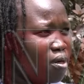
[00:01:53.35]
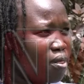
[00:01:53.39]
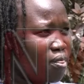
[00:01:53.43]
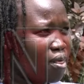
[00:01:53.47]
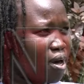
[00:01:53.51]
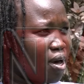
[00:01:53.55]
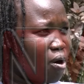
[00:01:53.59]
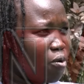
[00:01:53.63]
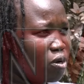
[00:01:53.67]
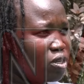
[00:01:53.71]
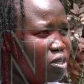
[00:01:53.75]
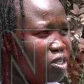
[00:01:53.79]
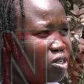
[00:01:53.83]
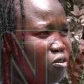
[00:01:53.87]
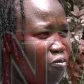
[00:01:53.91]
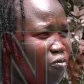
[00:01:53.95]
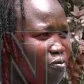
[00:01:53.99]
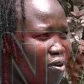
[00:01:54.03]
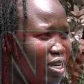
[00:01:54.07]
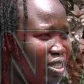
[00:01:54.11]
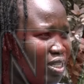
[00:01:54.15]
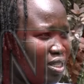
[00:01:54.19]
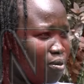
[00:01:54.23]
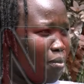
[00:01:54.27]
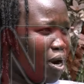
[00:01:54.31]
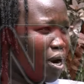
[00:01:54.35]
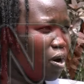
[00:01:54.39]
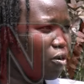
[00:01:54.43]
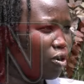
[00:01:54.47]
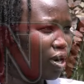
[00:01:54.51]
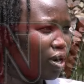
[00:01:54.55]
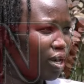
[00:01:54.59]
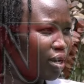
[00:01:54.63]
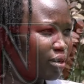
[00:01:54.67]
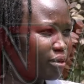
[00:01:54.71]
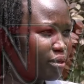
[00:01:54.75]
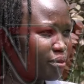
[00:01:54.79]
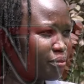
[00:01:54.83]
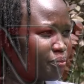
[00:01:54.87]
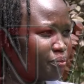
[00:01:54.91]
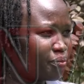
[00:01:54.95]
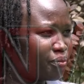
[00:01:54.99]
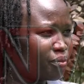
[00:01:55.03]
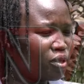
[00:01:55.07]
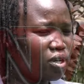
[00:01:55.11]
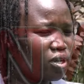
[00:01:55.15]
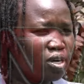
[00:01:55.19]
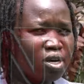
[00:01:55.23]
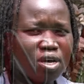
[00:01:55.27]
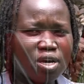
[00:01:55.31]
the what of the smuggling.
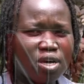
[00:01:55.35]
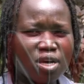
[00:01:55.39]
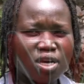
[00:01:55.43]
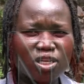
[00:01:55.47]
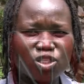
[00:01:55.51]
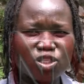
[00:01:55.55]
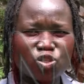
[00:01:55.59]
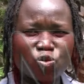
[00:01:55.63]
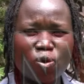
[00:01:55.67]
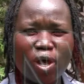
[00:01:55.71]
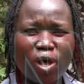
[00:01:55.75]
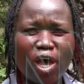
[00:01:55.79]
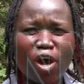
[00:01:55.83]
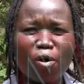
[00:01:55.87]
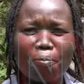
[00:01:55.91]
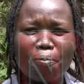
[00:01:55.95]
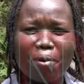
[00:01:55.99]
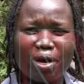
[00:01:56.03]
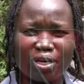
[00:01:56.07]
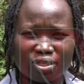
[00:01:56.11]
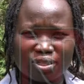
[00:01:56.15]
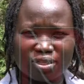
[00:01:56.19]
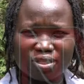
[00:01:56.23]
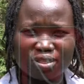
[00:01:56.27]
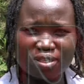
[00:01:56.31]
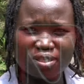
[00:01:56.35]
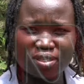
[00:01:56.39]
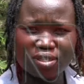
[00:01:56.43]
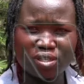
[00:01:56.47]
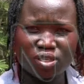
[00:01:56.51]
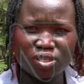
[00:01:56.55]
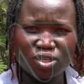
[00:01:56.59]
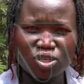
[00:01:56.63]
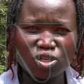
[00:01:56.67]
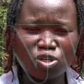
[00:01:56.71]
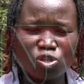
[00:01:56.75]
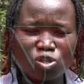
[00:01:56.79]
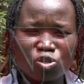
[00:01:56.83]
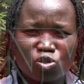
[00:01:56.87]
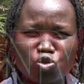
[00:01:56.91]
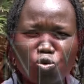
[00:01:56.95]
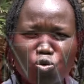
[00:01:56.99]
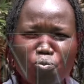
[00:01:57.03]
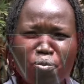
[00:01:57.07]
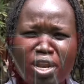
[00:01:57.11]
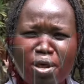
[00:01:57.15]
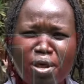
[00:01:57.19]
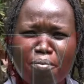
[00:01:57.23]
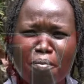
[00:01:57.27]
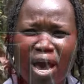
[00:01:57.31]
It will help us to
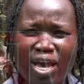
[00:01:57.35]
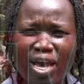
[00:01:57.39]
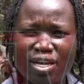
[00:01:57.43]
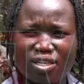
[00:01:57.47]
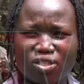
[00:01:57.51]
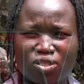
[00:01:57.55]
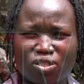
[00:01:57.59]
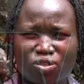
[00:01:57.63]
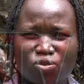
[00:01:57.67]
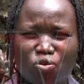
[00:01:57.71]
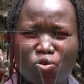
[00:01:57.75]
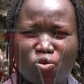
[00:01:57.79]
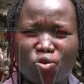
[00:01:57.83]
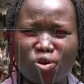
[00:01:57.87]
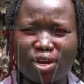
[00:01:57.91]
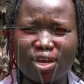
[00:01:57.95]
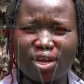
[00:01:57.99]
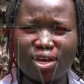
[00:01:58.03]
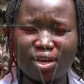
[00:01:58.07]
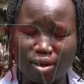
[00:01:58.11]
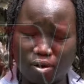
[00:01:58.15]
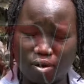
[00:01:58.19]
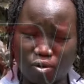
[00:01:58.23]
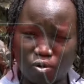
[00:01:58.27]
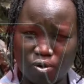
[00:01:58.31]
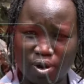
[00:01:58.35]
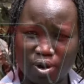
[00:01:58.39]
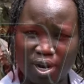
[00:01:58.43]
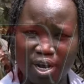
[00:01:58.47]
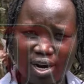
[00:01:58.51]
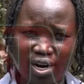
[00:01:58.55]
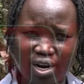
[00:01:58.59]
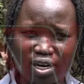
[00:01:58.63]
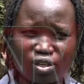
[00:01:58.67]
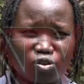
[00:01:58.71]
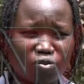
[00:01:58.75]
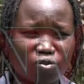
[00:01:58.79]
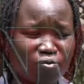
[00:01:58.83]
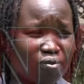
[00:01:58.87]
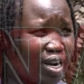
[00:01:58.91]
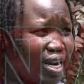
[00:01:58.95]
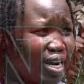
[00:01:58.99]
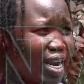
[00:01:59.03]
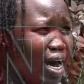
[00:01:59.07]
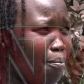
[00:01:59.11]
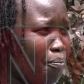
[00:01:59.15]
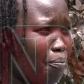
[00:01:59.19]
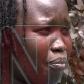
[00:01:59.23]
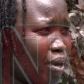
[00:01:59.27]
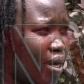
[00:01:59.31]
minimize on the on the rate of the
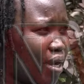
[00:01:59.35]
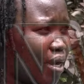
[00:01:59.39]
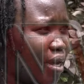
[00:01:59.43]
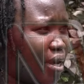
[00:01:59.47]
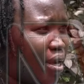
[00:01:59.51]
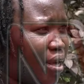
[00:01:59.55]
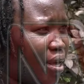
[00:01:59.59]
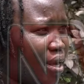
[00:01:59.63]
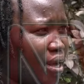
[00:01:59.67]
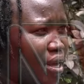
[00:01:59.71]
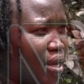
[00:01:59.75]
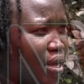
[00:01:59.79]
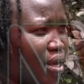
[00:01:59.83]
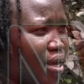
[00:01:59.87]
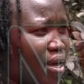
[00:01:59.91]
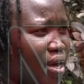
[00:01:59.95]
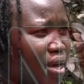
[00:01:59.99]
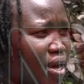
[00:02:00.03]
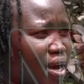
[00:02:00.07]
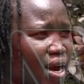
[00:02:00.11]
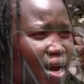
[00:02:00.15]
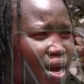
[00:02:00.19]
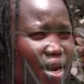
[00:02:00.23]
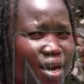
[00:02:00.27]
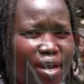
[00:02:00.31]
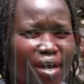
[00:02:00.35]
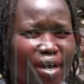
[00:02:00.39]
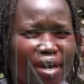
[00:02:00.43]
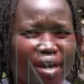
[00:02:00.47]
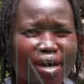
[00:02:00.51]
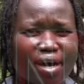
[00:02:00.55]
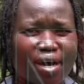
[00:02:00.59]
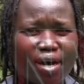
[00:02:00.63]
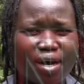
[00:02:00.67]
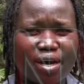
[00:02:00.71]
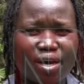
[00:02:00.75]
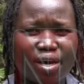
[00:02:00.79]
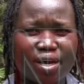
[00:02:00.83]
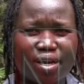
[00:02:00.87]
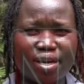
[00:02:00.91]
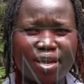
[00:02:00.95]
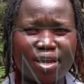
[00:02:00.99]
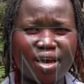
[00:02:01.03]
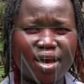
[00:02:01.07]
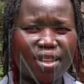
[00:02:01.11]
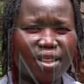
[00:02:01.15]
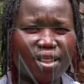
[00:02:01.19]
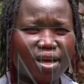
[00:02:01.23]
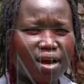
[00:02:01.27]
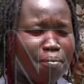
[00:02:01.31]
dumping. And then uh,
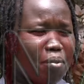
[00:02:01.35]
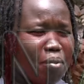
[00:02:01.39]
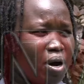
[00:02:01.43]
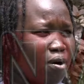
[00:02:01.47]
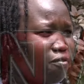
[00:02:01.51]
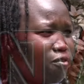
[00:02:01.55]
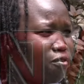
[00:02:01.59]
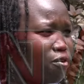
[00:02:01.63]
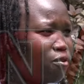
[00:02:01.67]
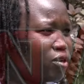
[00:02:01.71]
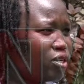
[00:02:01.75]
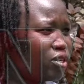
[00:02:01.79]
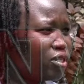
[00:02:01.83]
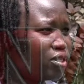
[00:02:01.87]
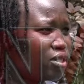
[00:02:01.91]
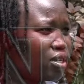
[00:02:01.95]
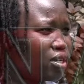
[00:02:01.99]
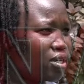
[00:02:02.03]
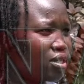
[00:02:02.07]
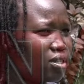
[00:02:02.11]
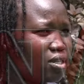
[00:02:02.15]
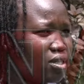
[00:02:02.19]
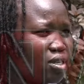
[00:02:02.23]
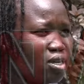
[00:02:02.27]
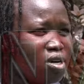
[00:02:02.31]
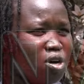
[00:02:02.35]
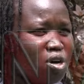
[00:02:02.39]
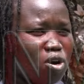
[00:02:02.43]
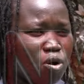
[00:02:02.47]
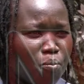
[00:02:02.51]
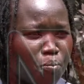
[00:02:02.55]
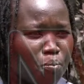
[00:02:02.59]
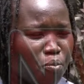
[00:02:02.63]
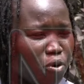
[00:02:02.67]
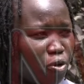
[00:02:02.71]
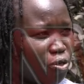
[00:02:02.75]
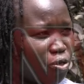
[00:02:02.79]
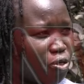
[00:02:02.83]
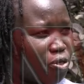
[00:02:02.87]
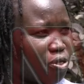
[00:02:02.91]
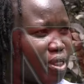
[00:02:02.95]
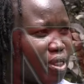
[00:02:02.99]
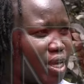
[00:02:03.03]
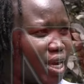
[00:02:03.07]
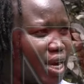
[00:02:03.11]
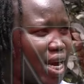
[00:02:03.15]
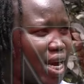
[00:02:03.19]
the other above all is that both the